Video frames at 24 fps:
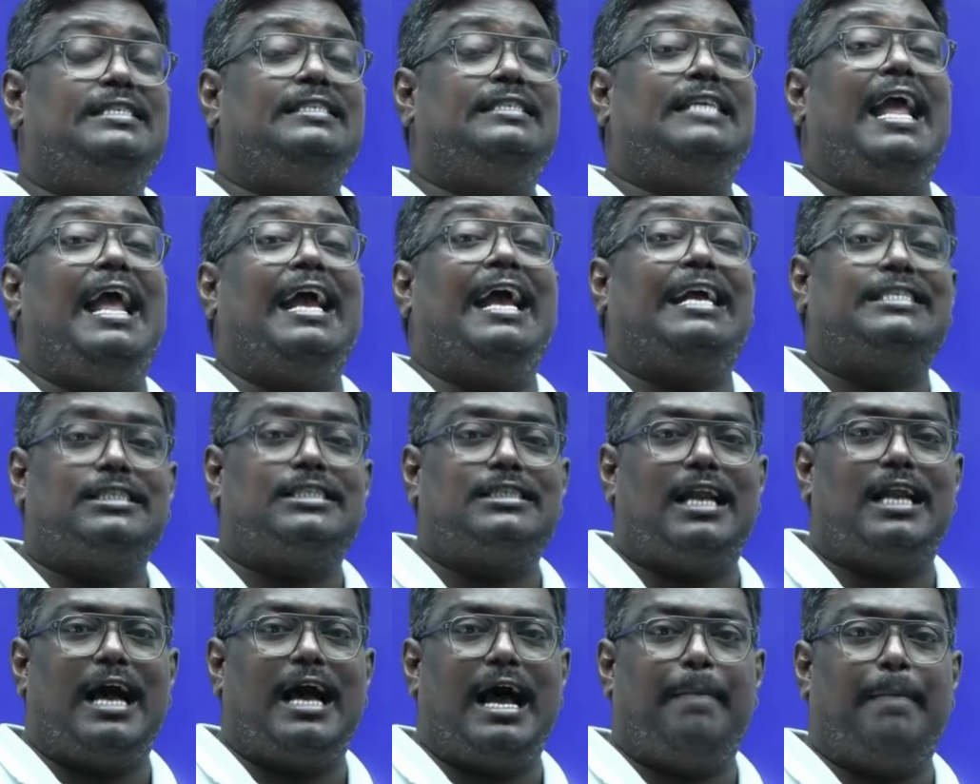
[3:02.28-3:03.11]
extra
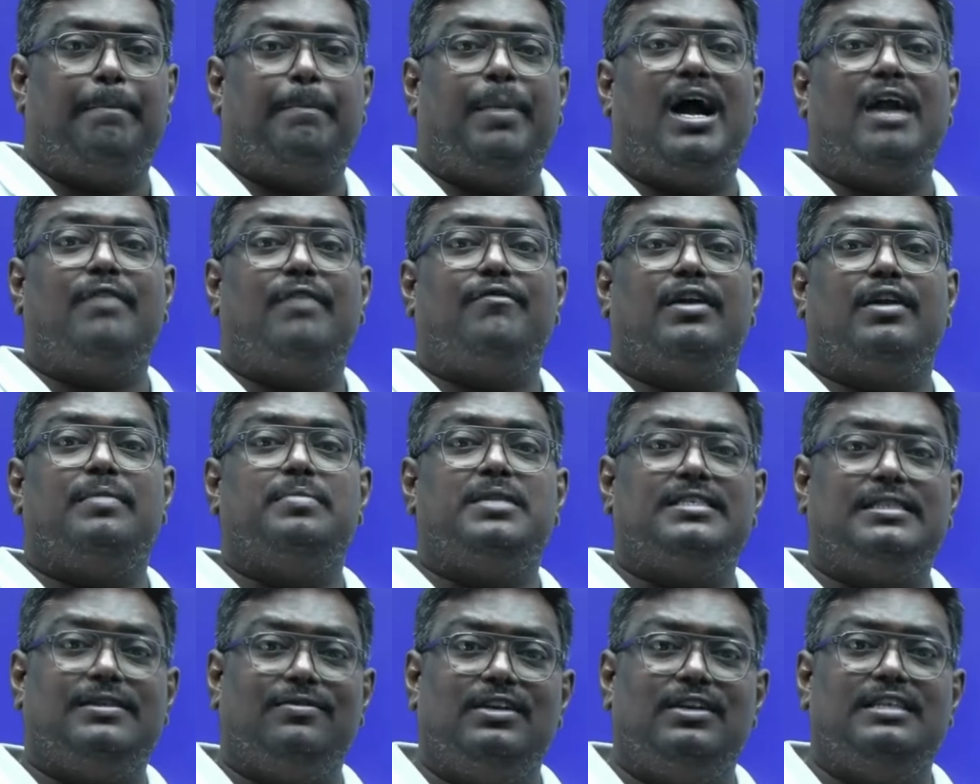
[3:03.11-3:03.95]
apart from the
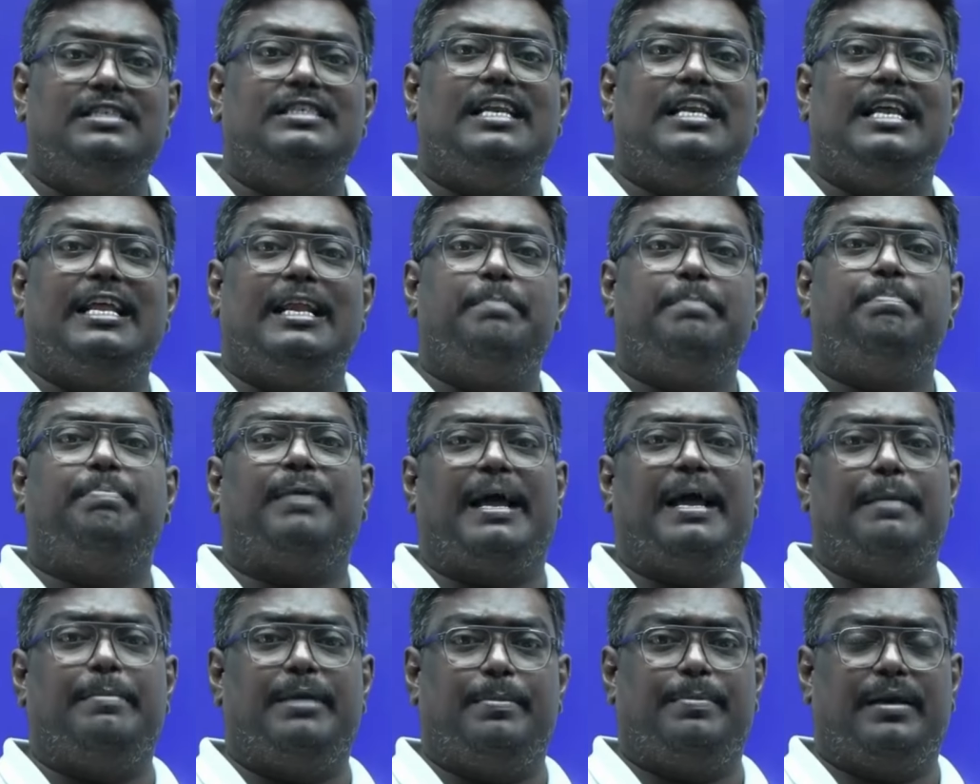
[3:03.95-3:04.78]
civil engineering
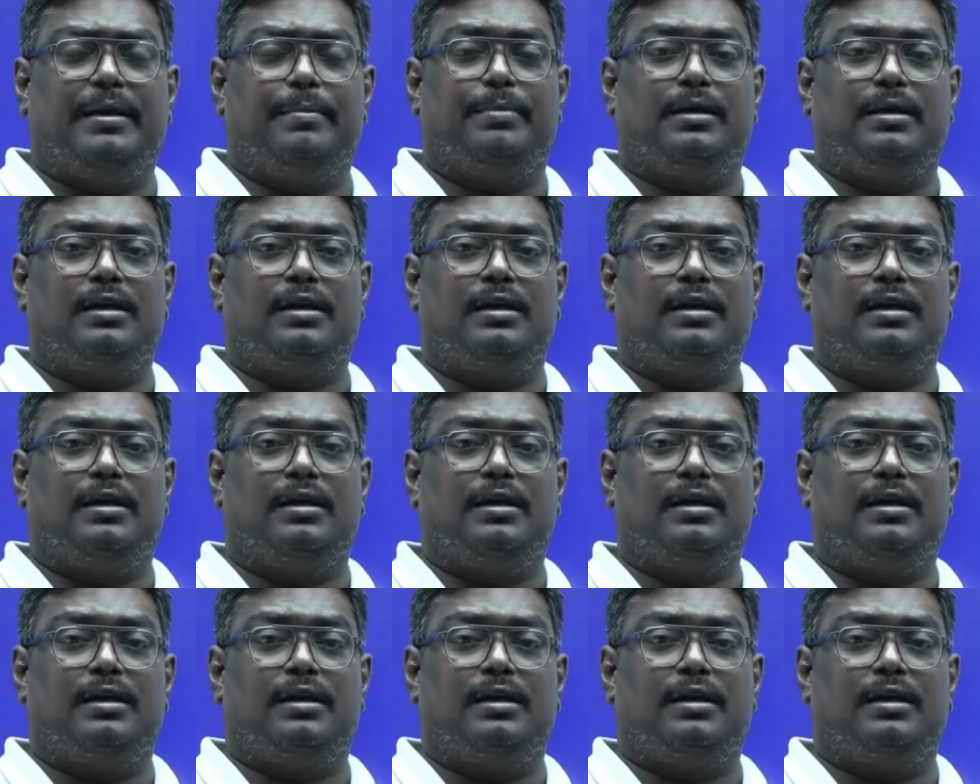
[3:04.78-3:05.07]
primary paper.